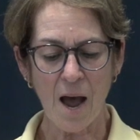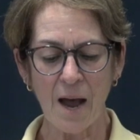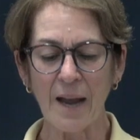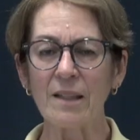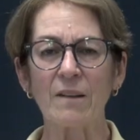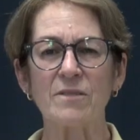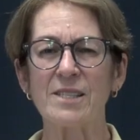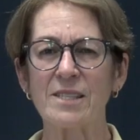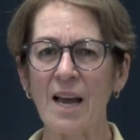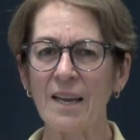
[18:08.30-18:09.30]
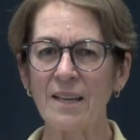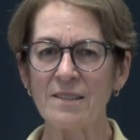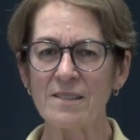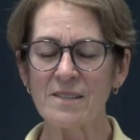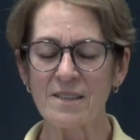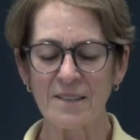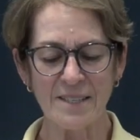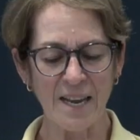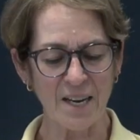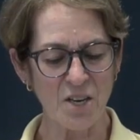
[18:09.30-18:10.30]
I love science,
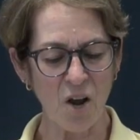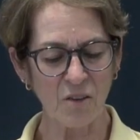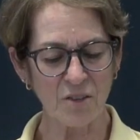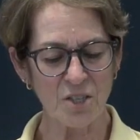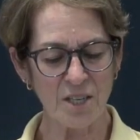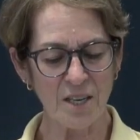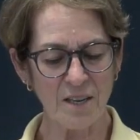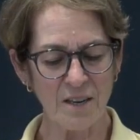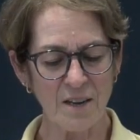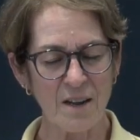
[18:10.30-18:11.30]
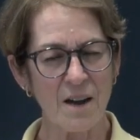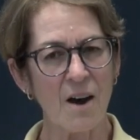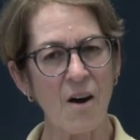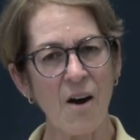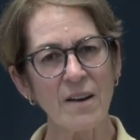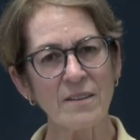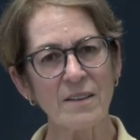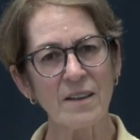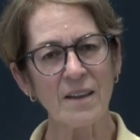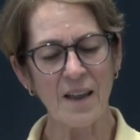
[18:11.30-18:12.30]
technology, art,
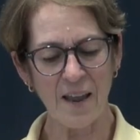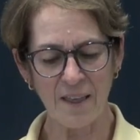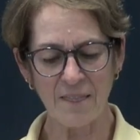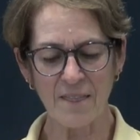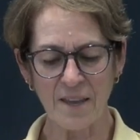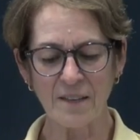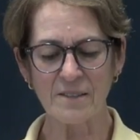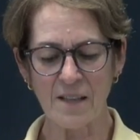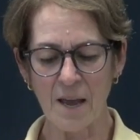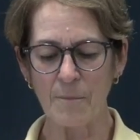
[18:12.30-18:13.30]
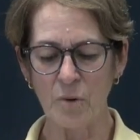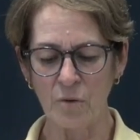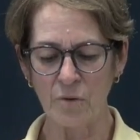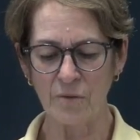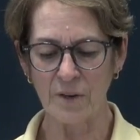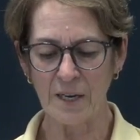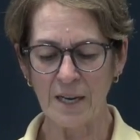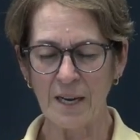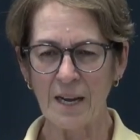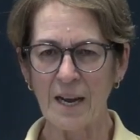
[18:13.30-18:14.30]
and things that move.
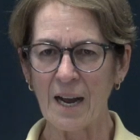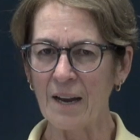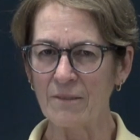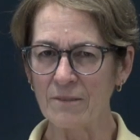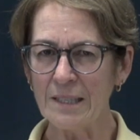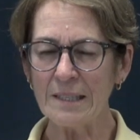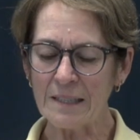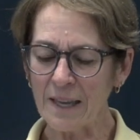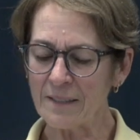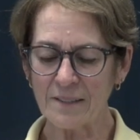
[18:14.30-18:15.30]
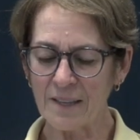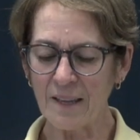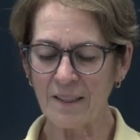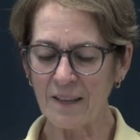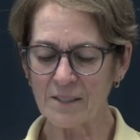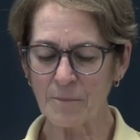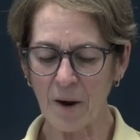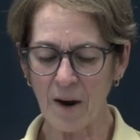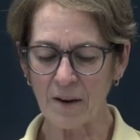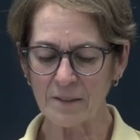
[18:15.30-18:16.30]
I really like to take things
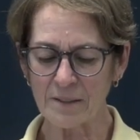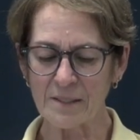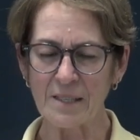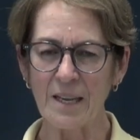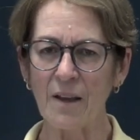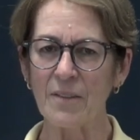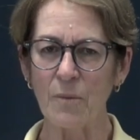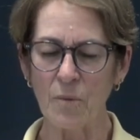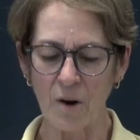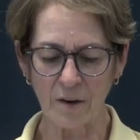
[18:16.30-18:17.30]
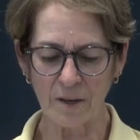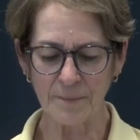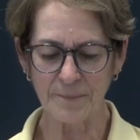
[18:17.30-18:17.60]
apart to see how they work.